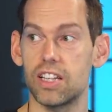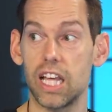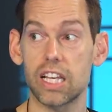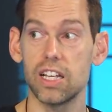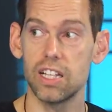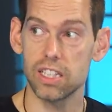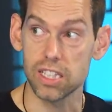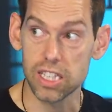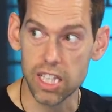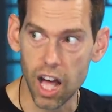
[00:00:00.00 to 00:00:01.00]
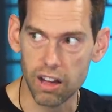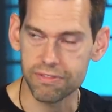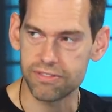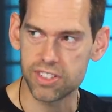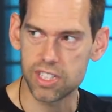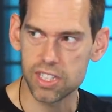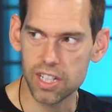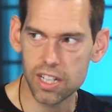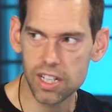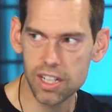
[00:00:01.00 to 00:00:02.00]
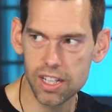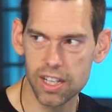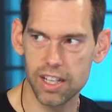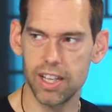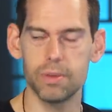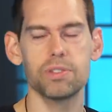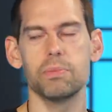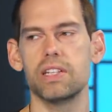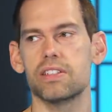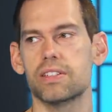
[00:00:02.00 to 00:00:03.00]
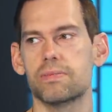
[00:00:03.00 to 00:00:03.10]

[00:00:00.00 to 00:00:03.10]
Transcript: Like, loved. It was amazing.